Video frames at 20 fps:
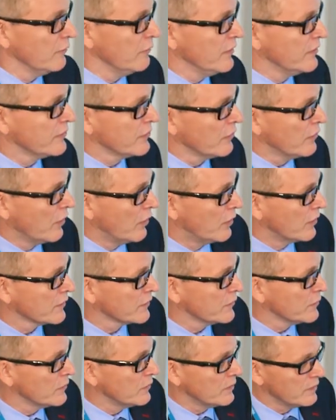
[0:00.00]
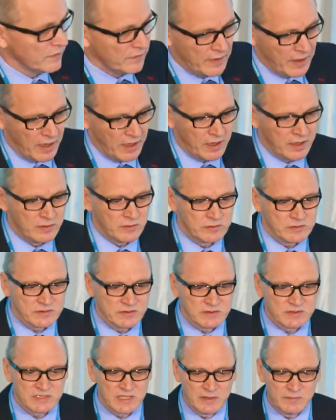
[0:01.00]
we saw also there are
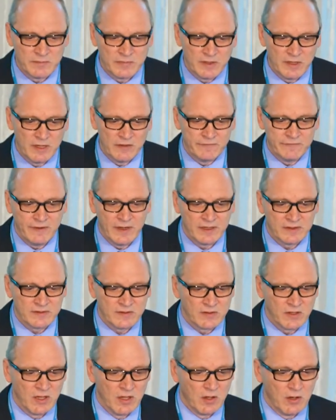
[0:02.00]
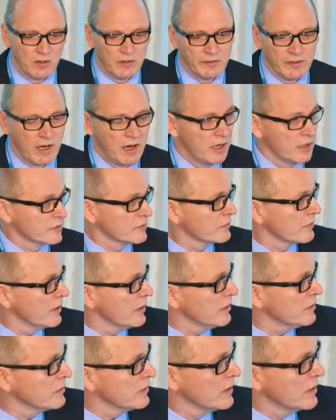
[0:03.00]
also some effects on heart
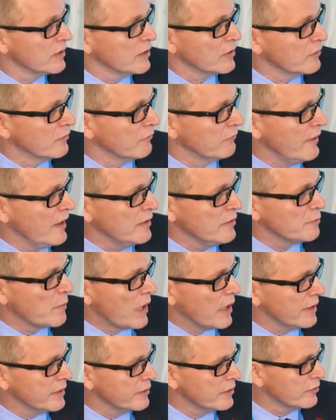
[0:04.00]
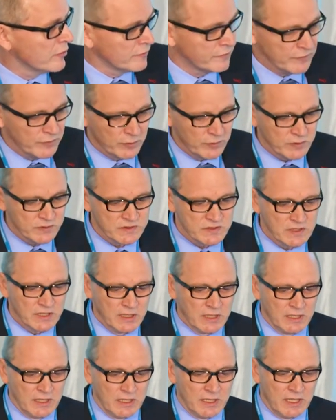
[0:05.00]
rate, very minor of course,
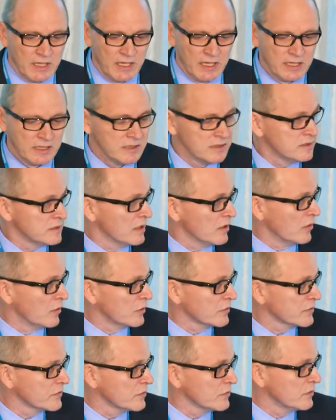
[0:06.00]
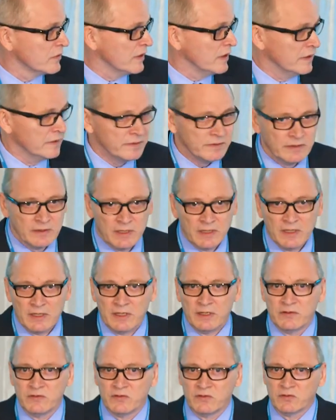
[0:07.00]
and also a
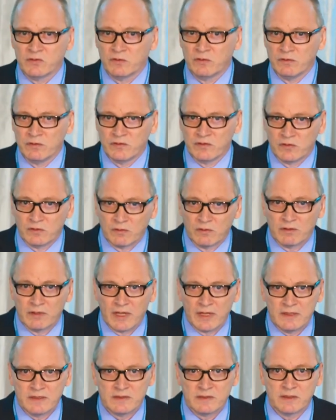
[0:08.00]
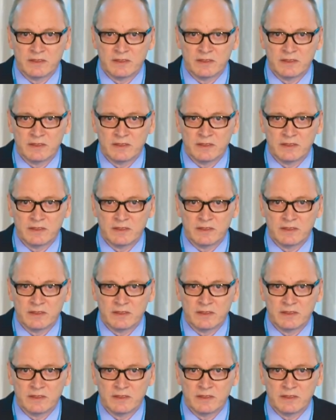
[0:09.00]
surrogate